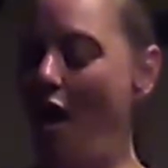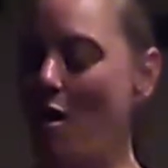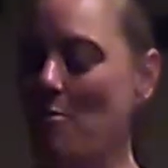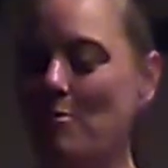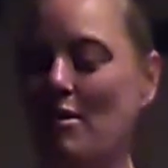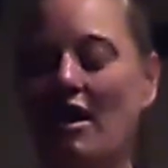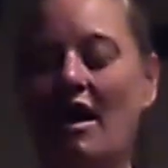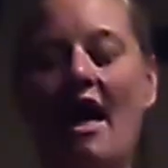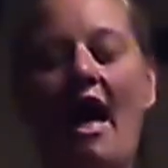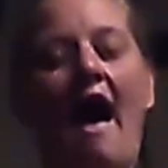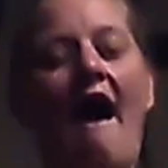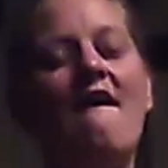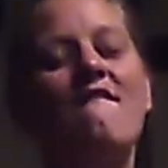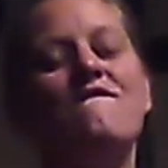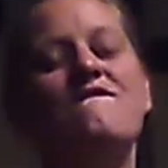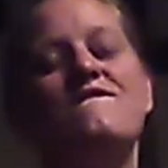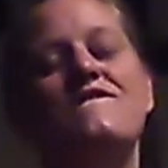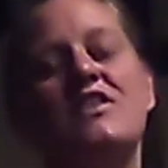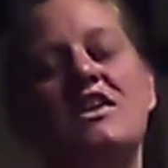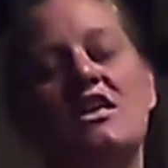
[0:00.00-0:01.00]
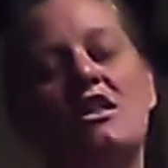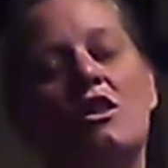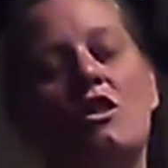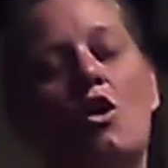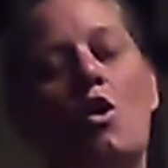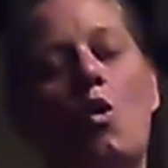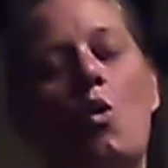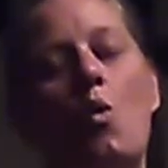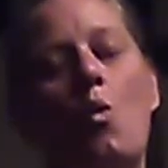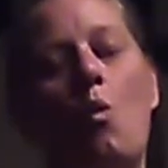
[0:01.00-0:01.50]
But I feel
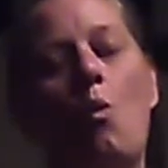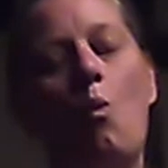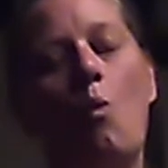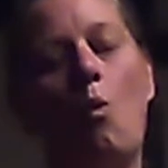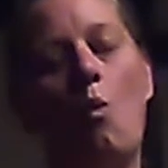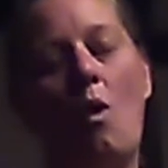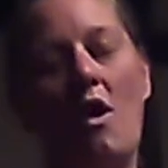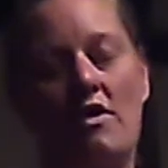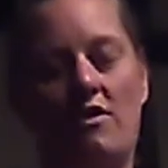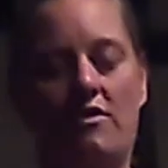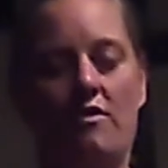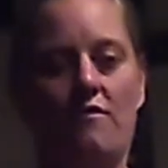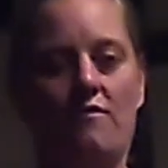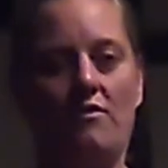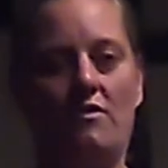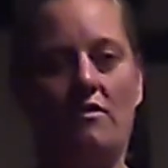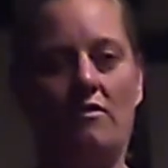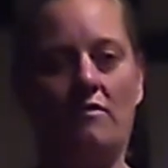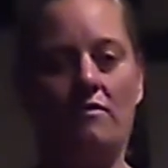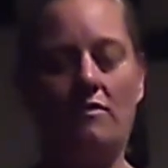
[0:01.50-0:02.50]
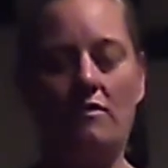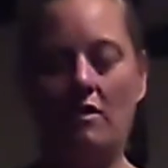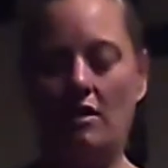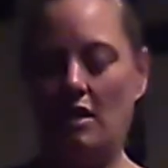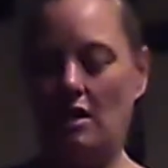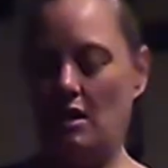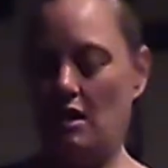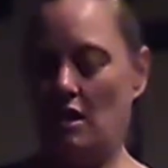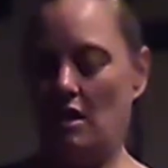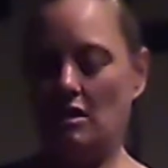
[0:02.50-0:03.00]
wonderful.
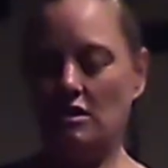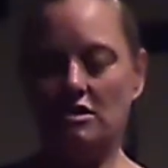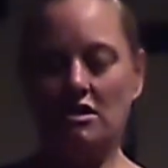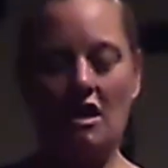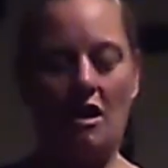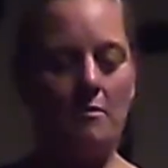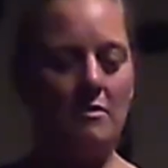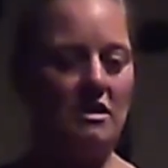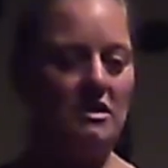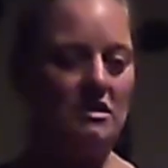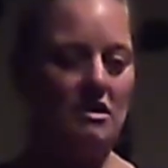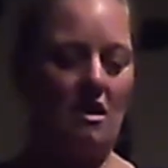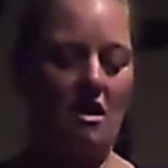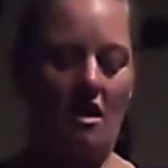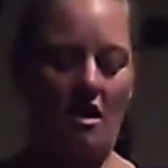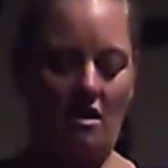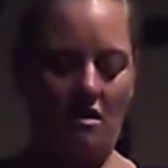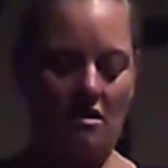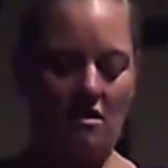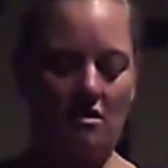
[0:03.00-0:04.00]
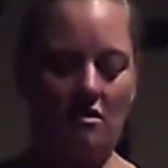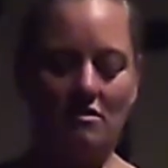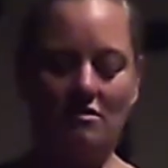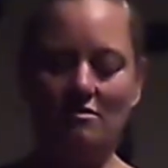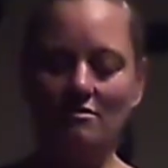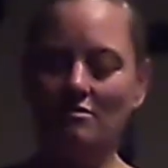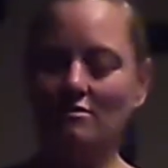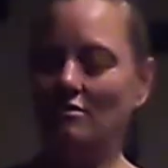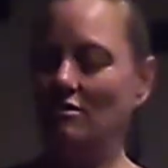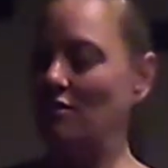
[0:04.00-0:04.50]
Tummy tuck.
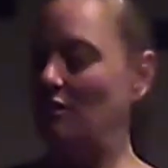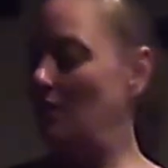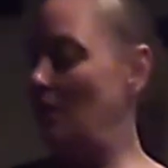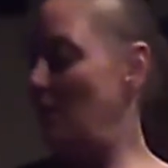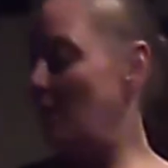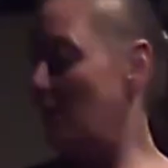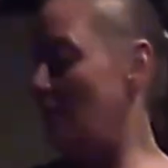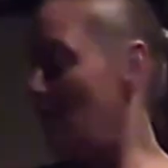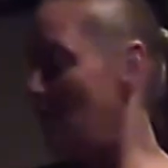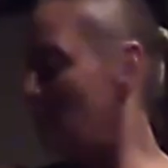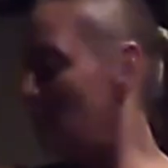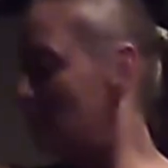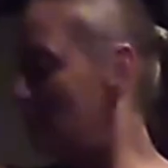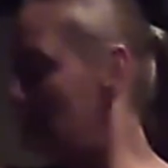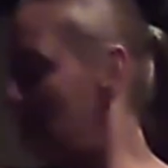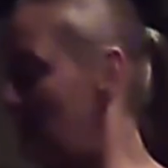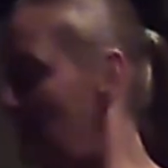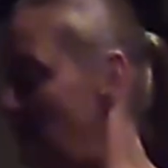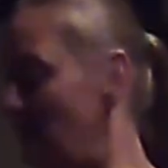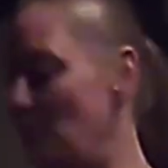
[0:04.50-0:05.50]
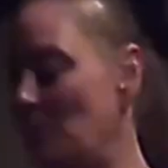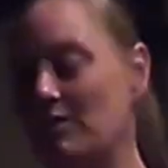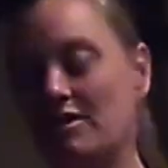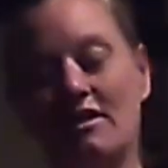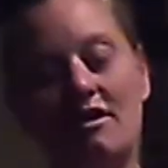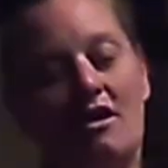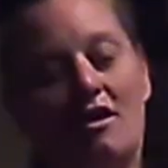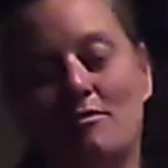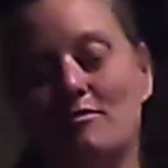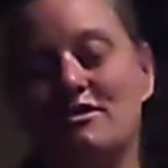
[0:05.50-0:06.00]
Even with
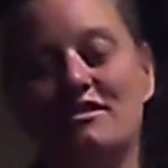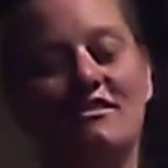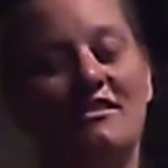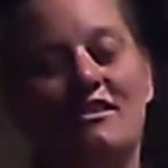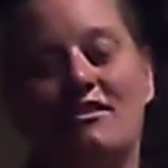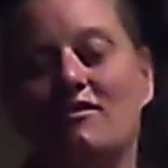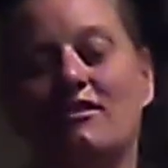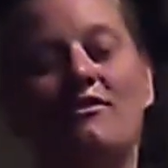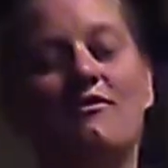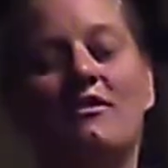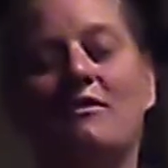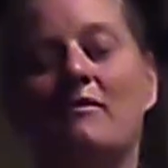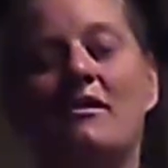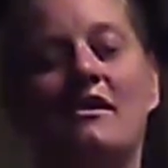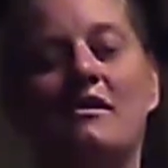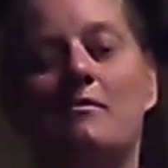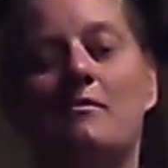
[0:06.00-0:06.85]
arms, I don't even mind